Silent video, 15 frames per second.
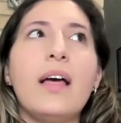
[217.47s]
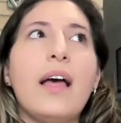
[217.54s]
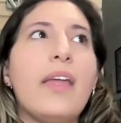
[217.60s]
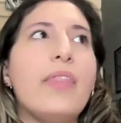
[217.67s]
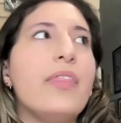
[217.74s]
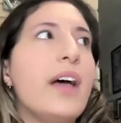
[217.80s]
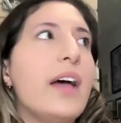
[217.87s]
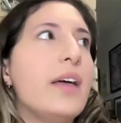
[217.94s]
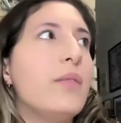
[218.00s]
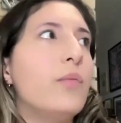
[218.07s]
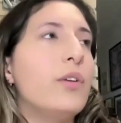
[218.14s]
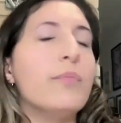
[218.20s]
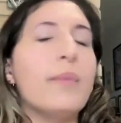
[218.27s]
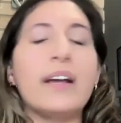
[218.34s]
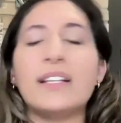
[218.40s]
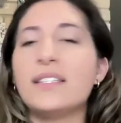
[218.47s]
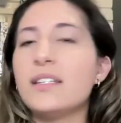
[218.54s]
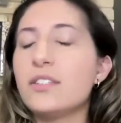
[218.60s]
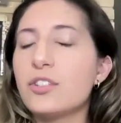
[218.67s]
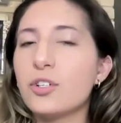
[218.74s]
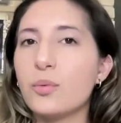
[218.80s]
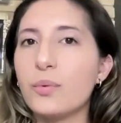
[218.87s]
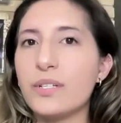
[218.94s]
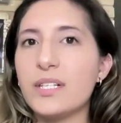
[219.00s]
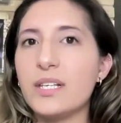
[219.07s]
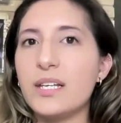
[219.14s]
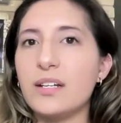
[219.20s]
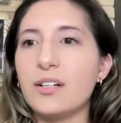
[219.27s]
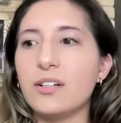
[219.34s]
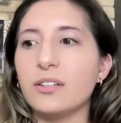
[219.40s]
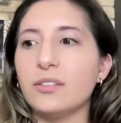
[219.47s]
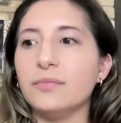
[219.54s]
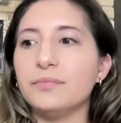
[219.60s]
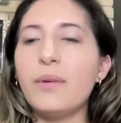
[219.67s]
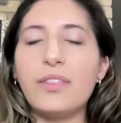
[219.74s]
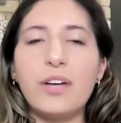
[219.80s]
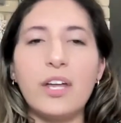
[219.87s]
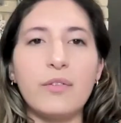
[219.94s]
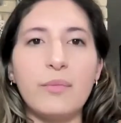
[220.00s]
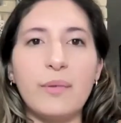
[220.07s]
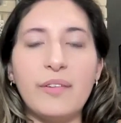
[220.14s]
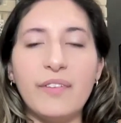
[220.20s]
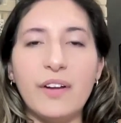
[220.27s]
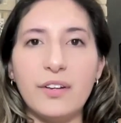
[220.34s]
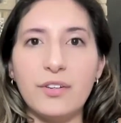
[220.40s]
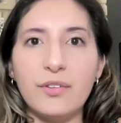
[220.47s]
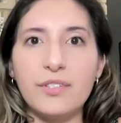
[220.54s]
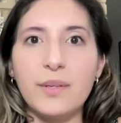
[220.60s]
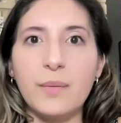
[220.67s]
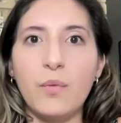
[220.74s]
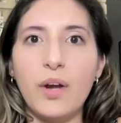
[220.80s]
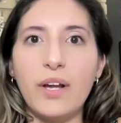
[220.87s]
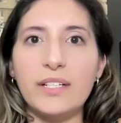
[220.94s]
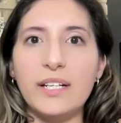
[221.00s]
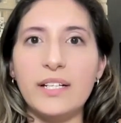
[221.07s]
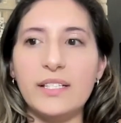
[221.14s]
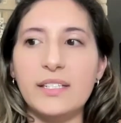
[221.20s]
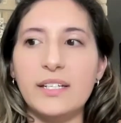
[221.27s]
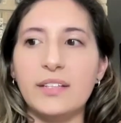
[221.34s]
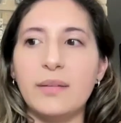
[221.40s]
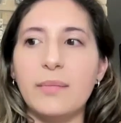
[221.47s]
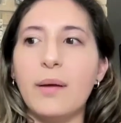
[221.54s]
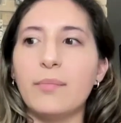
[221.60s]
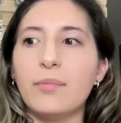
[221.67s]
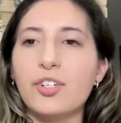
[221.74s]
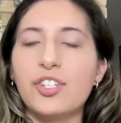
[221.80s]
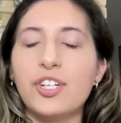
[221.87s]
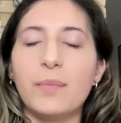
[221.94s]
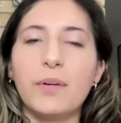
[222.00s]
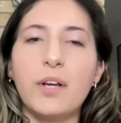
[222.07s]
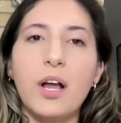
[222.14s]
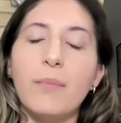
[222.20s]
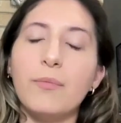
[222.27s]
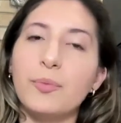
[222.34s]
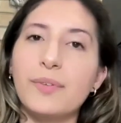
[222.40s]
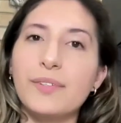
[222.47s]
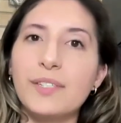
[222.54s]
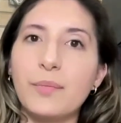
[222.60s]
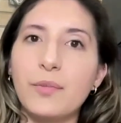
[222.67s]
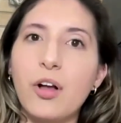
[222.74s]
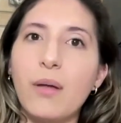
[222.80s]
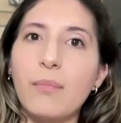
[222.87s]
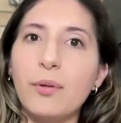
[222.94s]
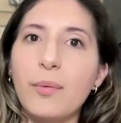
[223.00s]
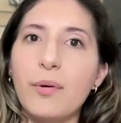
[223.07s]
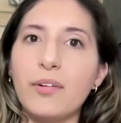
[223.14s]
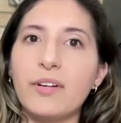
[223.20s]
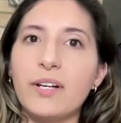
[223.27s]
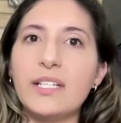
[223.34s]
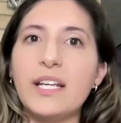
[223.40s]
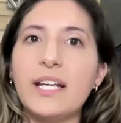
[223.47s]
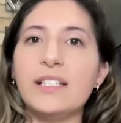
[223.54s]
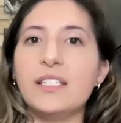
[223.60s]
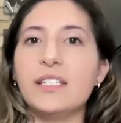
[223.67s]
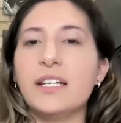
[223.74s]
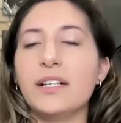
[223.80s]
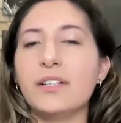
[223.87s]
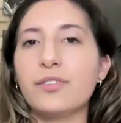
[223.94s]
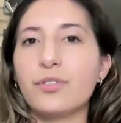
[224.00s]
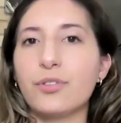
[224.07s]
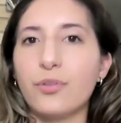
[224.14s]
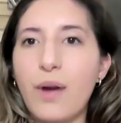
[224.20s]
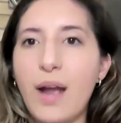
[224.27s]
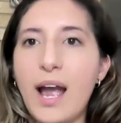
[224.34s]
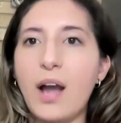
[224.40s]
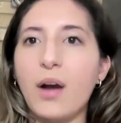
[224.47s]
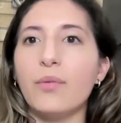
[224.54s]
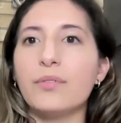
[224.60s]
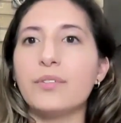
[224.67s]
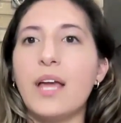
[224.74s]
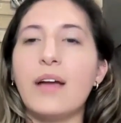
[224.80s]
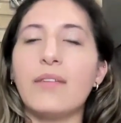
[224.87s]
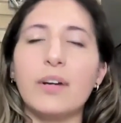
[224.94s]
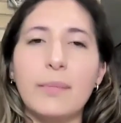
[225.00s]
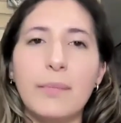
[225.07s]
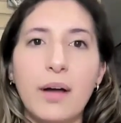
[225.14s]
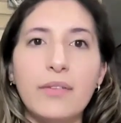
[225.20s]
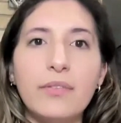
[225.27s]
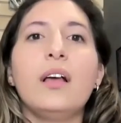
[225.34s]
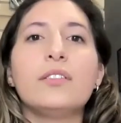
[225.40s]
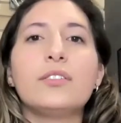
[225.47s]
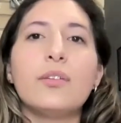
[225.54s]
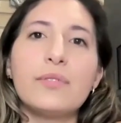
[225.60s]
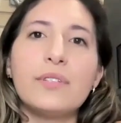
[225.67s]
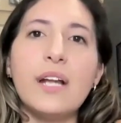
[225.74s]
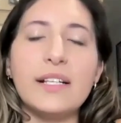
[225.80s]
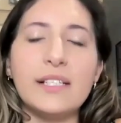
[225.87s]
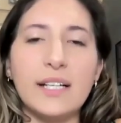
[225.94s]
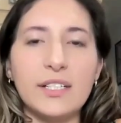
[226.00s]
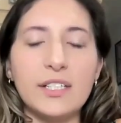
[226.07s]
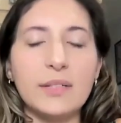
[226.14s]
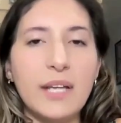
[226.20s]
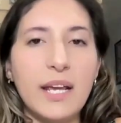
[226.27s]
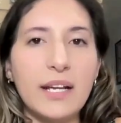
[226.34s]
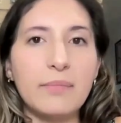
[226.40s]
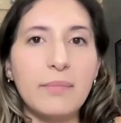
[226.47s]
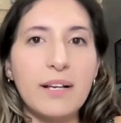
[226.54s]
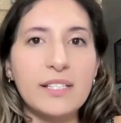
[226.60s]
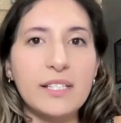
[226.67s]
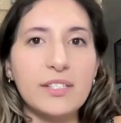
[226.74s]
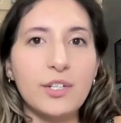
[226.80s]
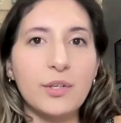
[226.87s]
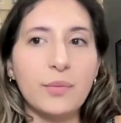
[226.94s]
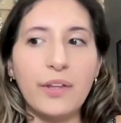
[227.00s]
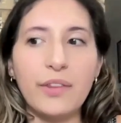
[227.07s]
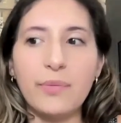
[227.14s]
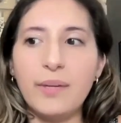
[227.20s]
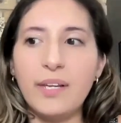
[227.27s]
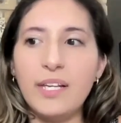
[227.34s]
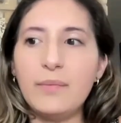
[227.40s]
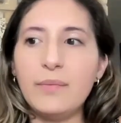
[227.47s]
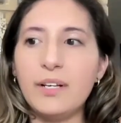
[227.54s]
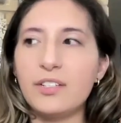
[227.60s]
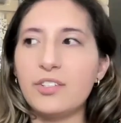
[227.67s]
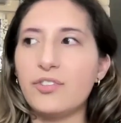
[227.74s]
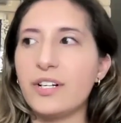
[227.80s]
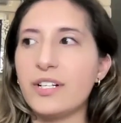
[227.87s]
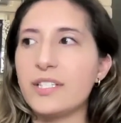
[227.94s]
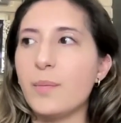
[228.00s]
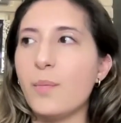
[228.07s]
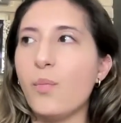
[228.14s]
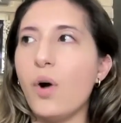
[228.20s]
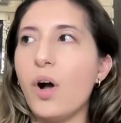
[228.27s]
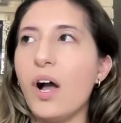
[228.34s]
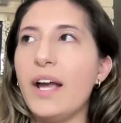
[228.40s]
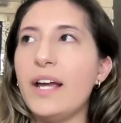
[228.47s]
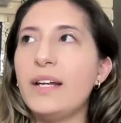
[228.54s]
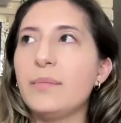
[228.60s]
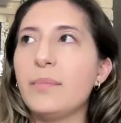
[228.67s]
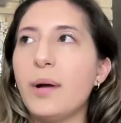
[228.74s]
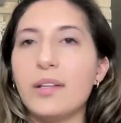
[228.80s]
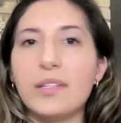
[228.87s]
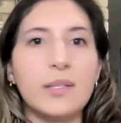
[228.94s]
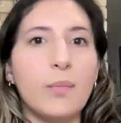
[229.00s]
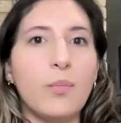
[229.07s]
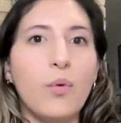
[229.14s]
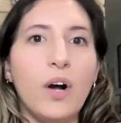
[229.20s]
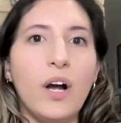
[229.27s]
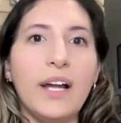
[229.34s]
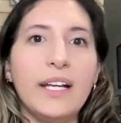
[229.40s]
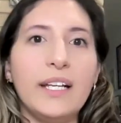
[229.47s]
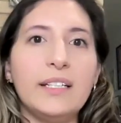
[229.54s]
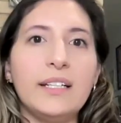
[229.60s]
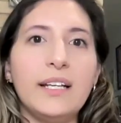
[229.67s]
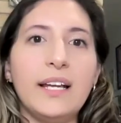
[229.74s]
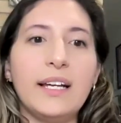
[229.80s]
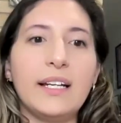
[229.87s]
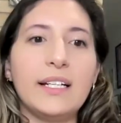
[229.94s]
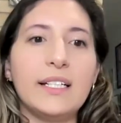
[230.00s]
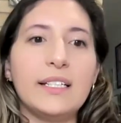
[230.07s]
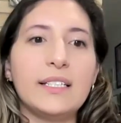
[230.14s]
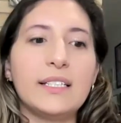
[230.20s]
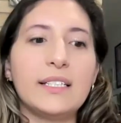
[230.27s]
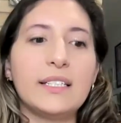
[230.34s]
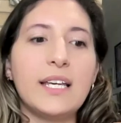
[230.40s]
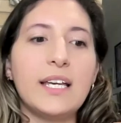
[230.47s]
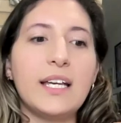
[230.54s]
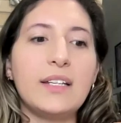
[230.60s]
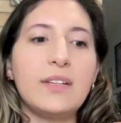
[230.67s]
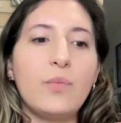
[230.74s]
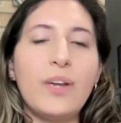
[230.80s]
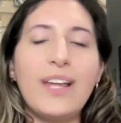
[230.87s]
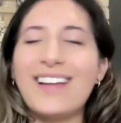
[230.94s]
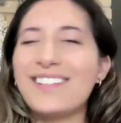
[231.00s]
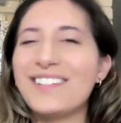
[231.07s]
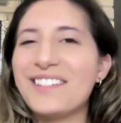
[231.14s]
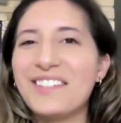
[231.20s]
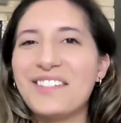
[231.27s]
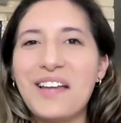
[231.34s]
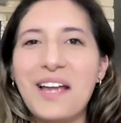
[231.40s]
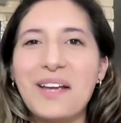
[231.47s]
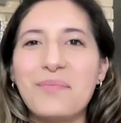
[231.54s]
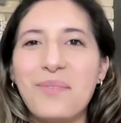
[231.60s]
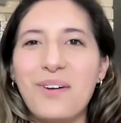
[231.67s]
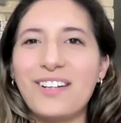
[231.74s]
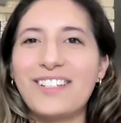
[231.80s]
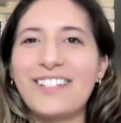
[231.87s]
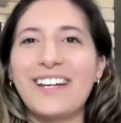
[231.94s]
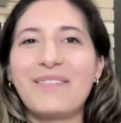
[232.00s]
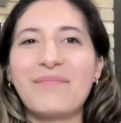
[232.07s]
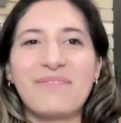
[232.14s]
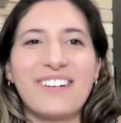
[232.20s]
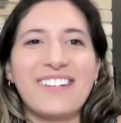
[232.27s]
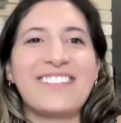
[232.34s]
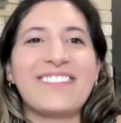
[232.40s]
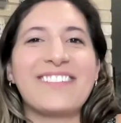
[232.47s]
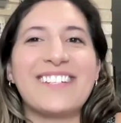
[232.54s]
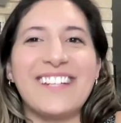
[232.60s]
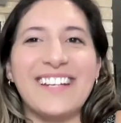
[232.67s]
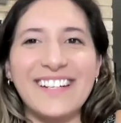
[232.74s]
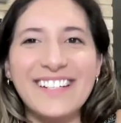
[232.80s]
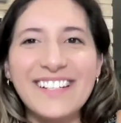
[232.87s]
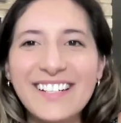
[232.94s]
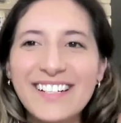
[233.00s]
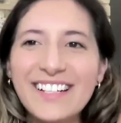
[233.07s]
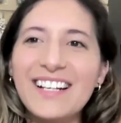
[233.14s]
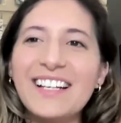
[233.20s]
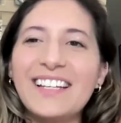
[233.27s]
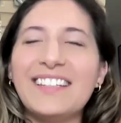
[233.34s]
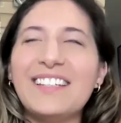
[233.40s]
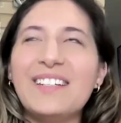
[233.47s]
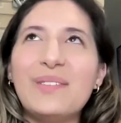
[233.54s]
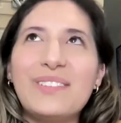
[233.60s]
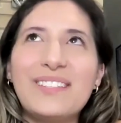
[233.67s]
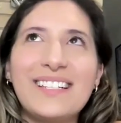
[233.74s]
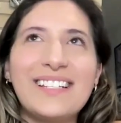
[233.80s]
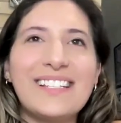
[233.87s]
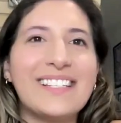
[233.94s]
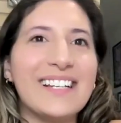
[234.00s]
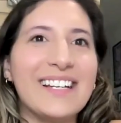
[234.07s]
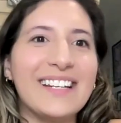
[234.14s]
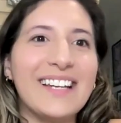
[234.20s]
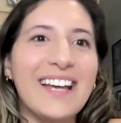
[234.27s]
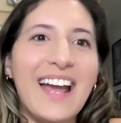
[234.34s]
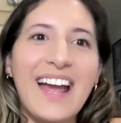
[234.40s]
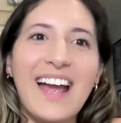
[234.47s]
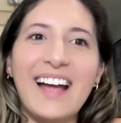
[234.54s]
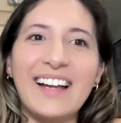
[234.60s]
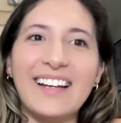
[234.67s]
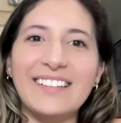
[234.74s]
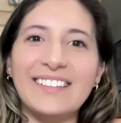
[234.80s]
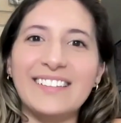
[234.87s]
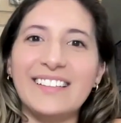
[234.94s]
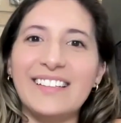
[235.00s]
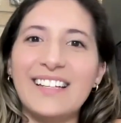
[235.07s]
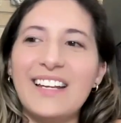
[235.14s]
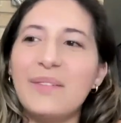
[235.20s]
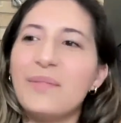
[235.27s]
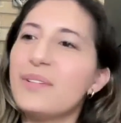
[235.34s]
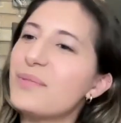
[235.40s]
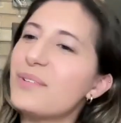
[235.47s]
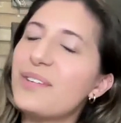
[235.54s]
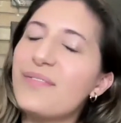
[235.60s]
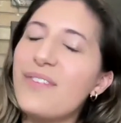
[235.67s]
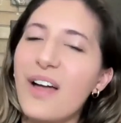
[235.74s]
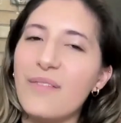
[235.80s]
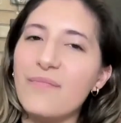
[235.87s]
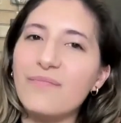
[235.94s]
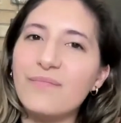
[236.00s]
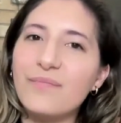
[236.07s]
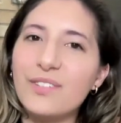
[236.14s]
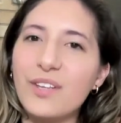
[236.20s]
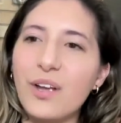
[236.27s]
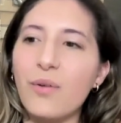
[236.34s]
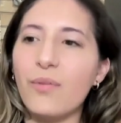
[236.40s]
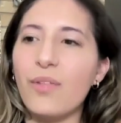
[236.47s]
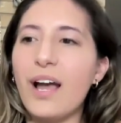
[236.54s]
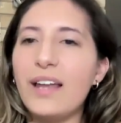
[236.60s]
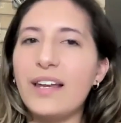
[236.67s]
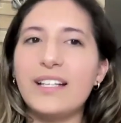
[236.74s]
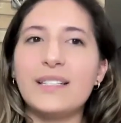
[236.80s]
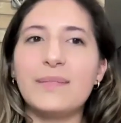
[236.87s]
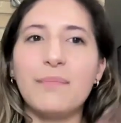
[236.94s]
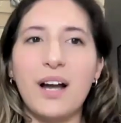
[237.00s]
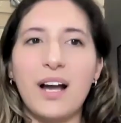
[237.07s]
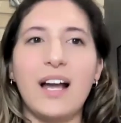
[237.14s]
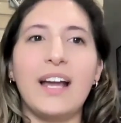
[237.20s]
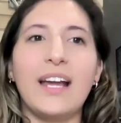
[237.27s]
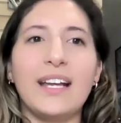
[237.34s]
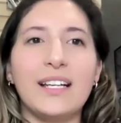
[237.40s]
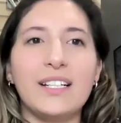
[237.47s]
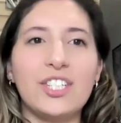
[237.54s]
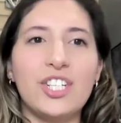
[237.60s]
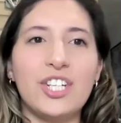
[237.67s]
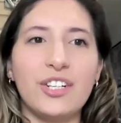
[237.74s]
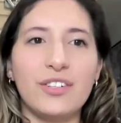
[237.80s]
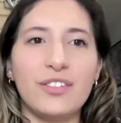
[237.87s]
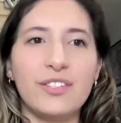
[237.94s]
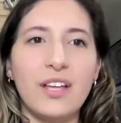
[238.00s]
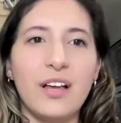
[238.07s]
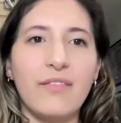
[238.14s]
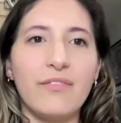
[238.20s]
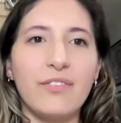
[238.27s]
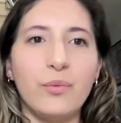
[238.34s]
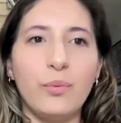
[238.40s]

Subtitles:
And then when my sister was here, we thought it would be fun to do some wine tasting. The membership comes with some complimentary tastings throughout every month. So it was nice. I got to take my sister with me. We got to drink some wine, bought some wine, and then we ended the night watching Bridgerton, the new season, and it was really fun. So that is my cheers of the